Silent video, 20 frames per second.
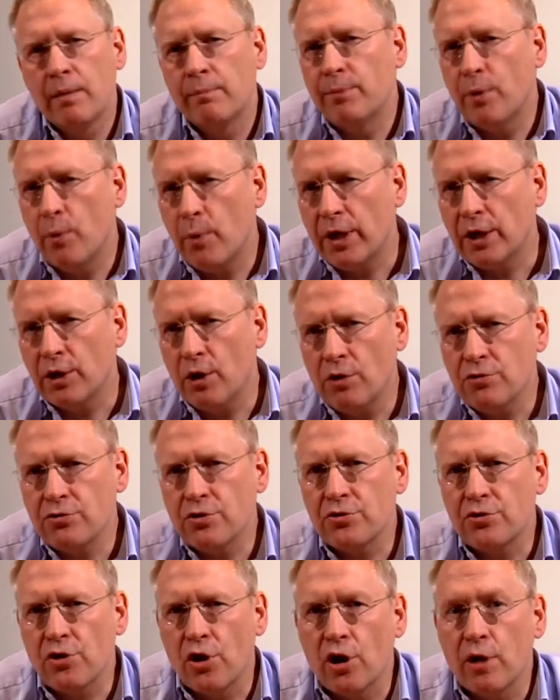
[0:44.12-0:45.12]
But we can also
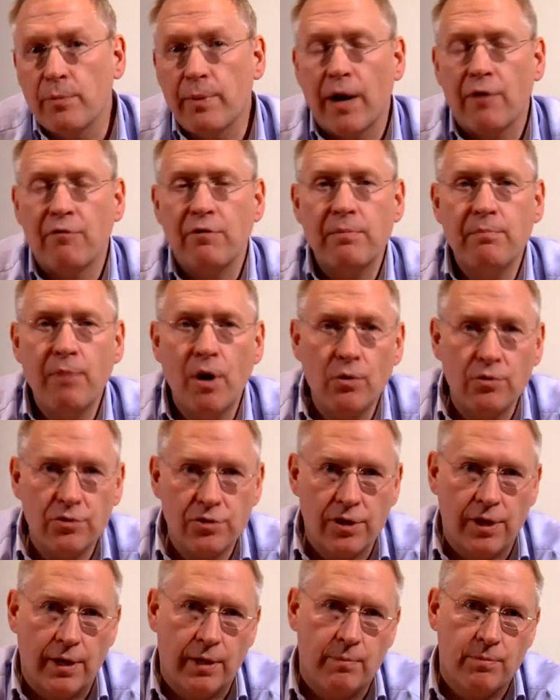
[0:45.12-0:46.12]
talk about remote
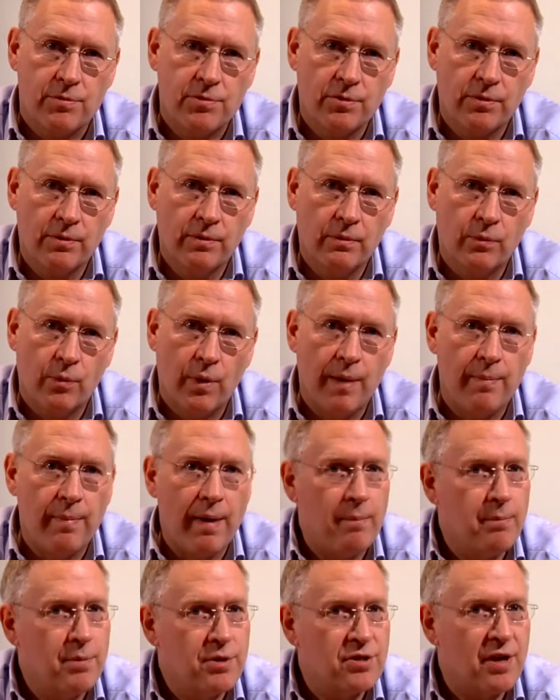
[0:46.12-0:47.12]
teams, where
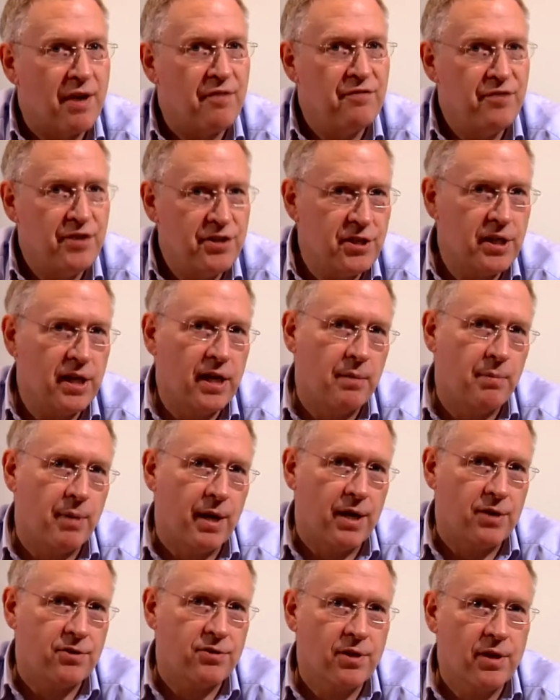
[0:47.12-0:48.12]
members are physically
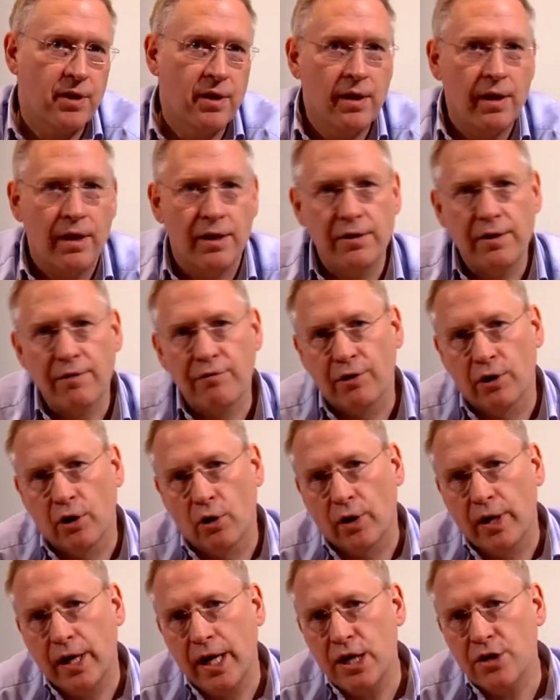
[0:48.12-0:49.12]
based in different
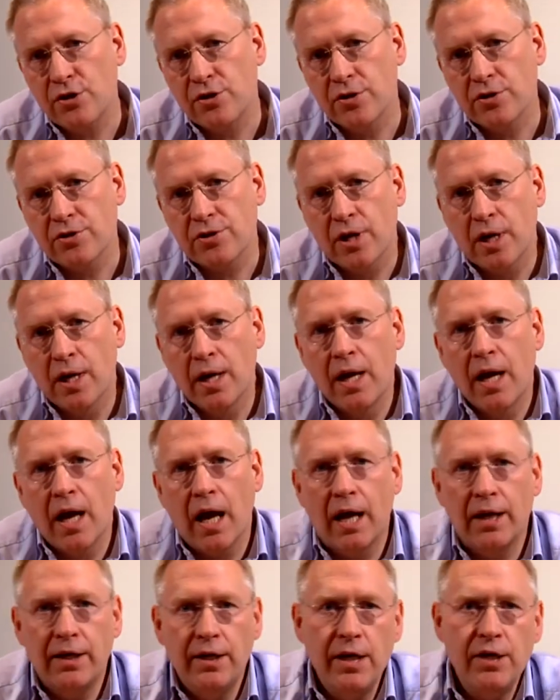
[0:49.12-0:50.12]
locations
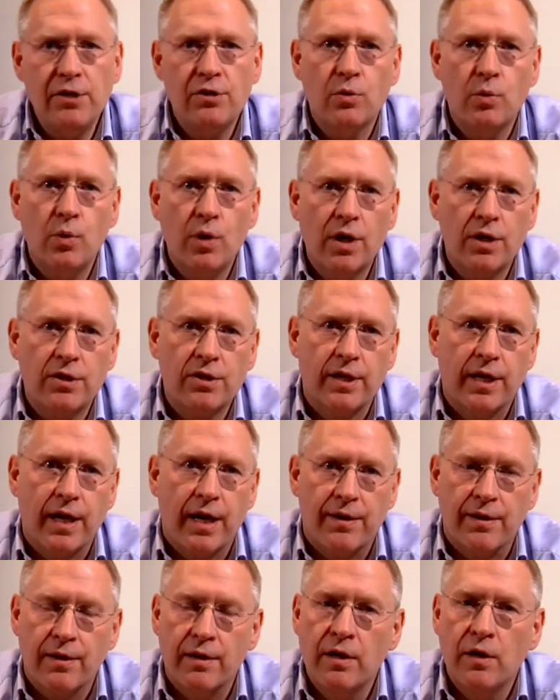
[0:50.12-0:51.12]
and need to work
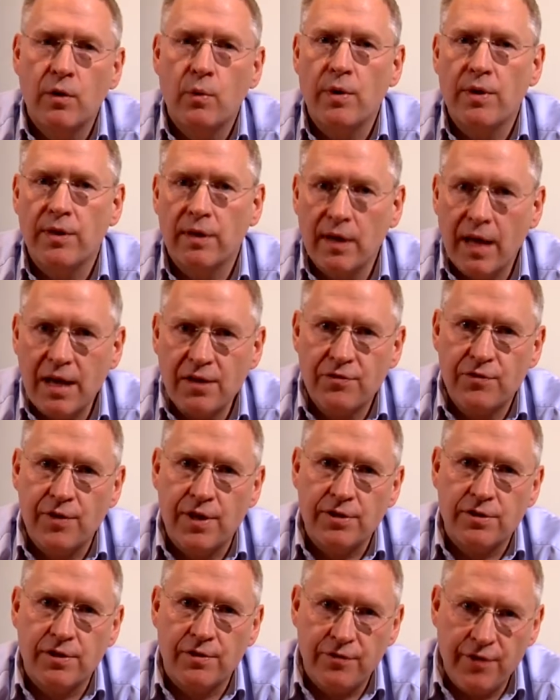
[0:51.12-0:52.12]
together with less
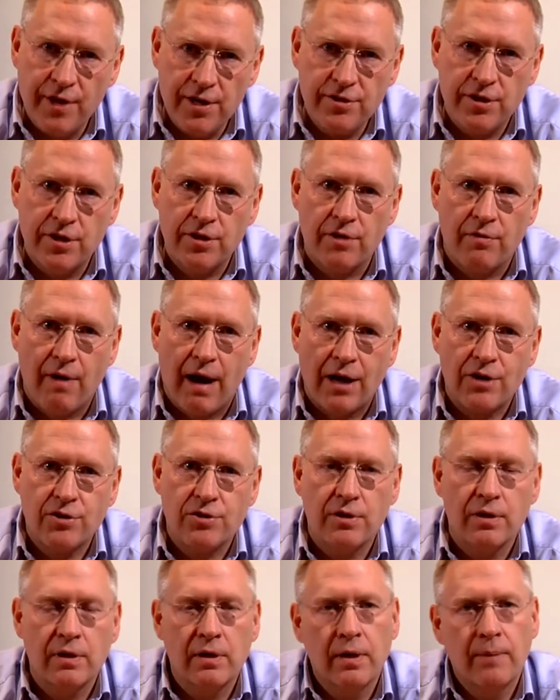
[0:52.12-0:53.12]
face-to-face
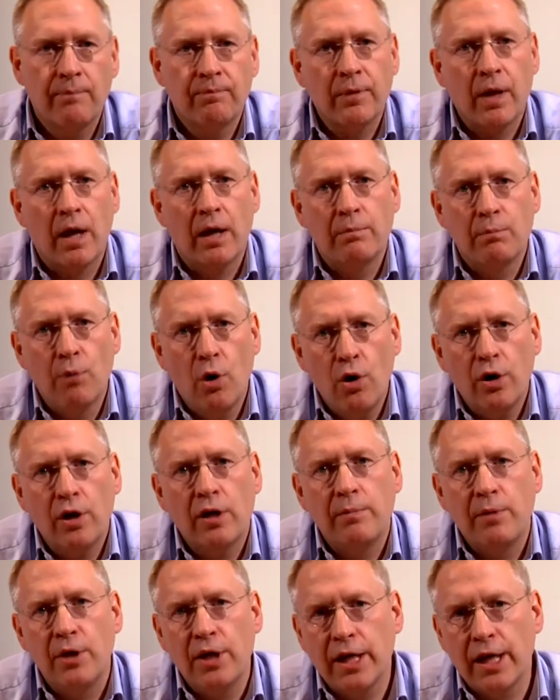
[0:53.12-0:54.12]
interaction and more
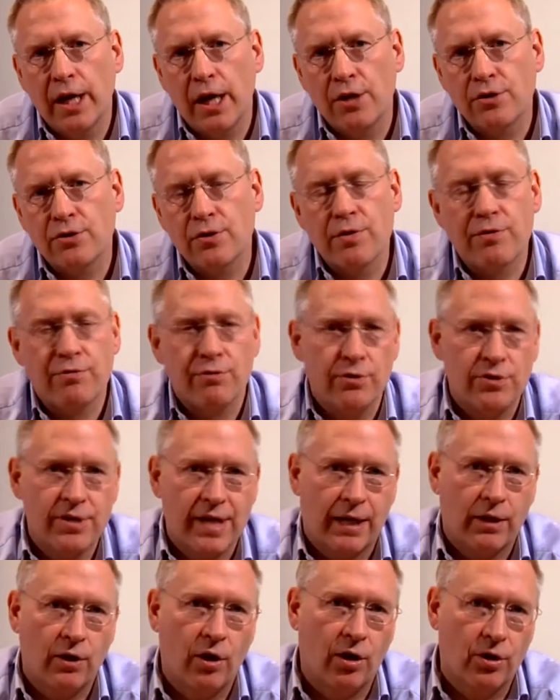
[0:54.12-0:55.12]
communication through
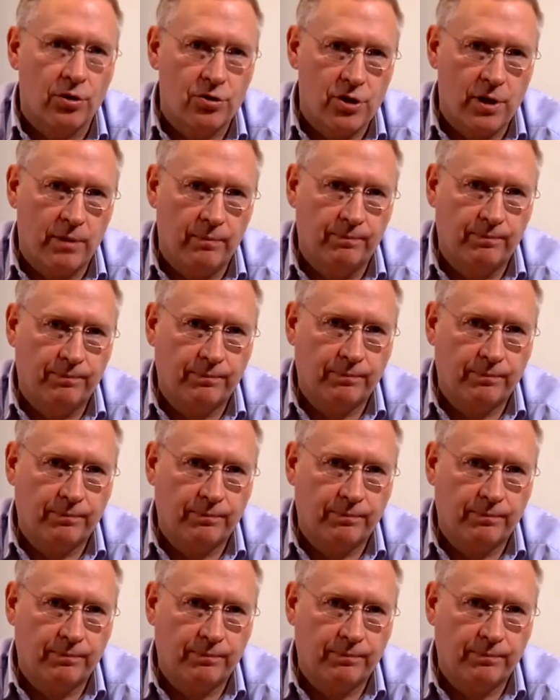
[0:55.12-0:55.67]
technology.